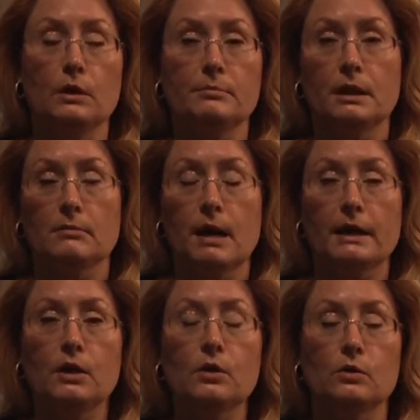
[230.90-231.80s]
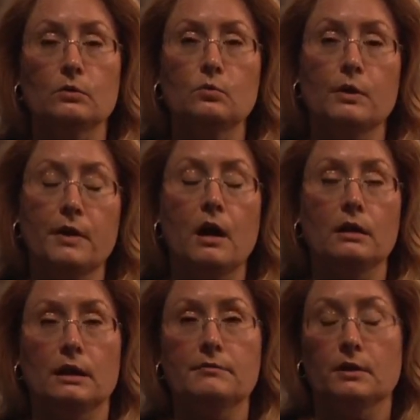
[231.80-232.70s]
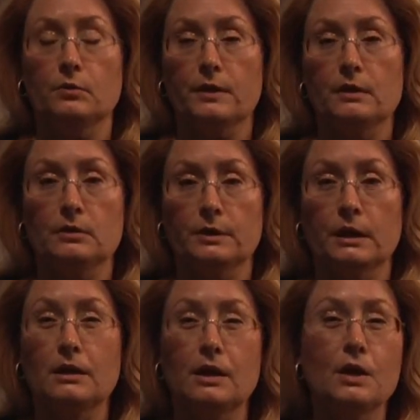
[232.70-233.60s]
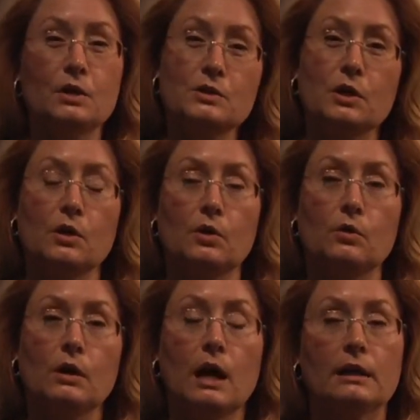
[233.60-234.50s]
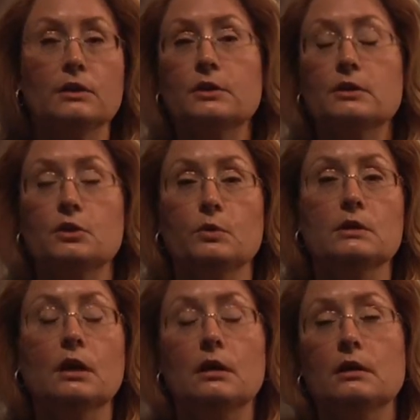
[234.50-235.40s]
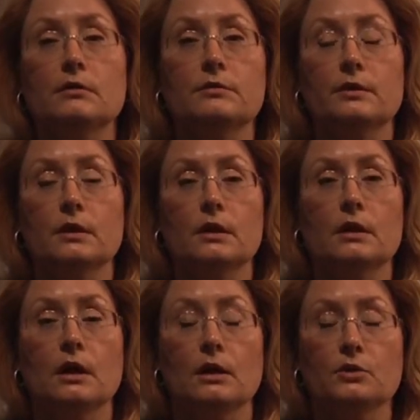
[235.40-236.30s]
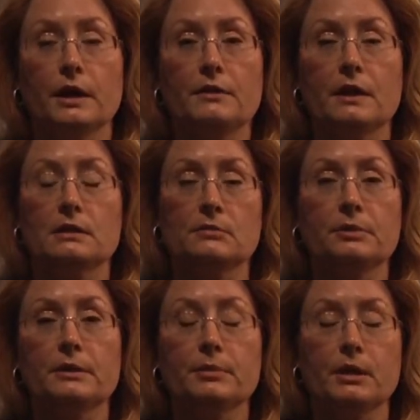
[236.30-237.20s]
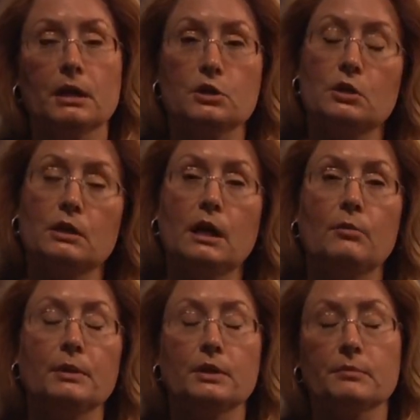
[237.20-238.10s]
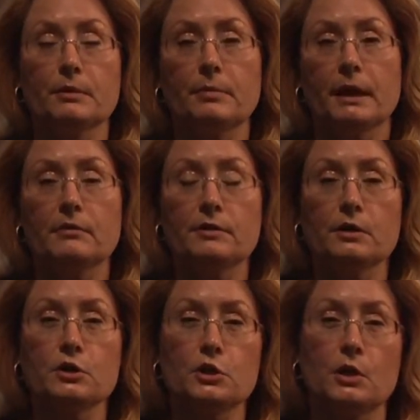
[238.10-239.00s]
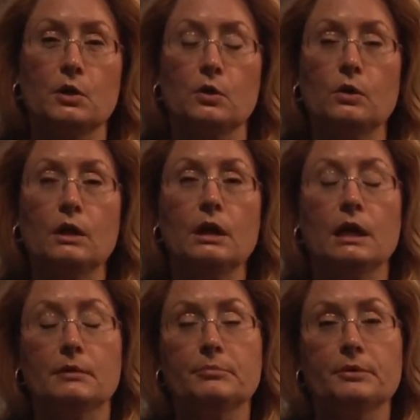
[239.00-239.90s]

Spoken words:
being my own with Holiday Fun with Hillary. So I learned to do a ton of great things in pre-production and helping her prepare for her show and